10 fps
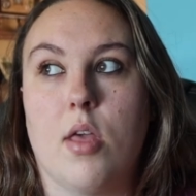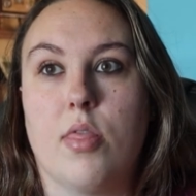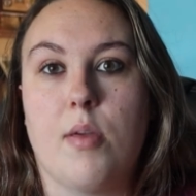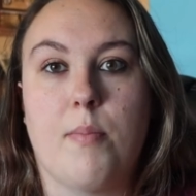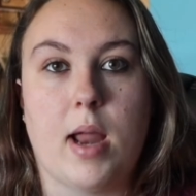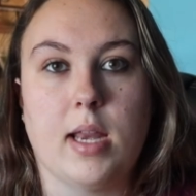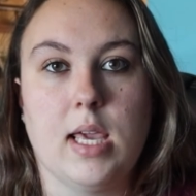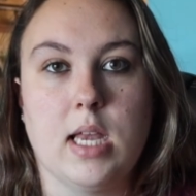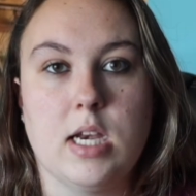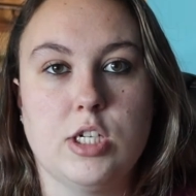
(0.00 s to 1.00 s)
the body
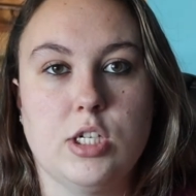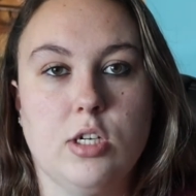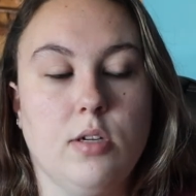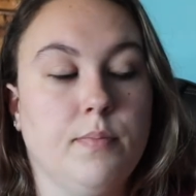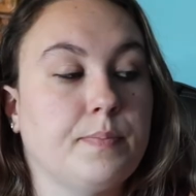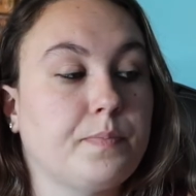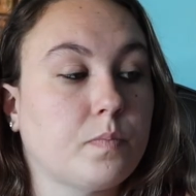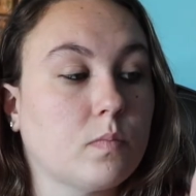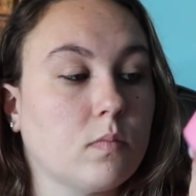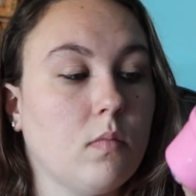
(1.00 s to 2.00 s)
conditioner,
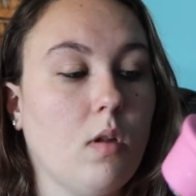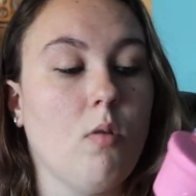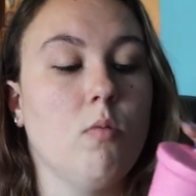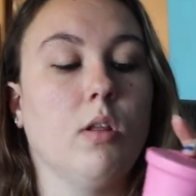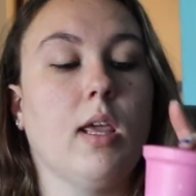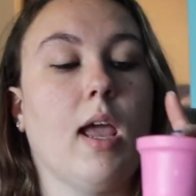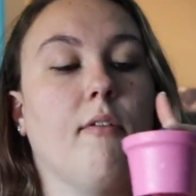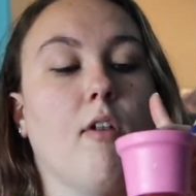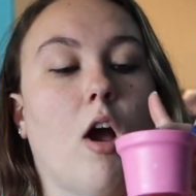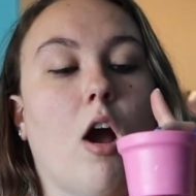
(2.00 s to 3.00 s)
Well, they
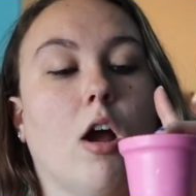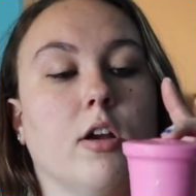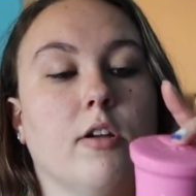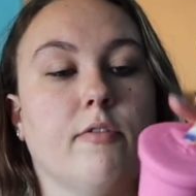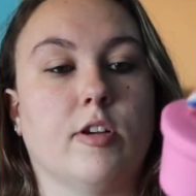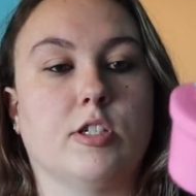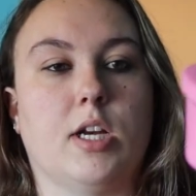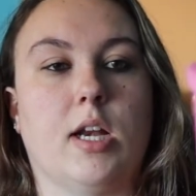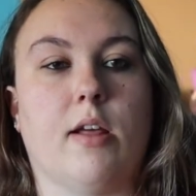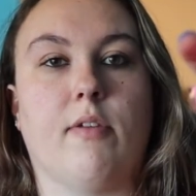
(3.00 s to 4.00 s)
have a harder
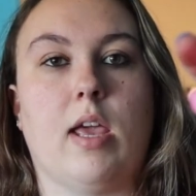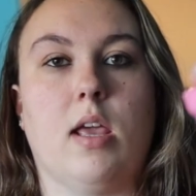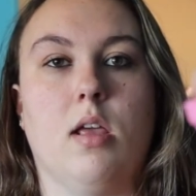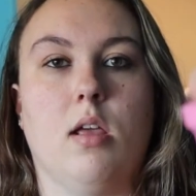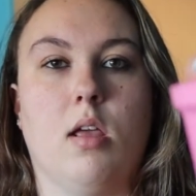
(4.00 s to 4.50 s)
version of it,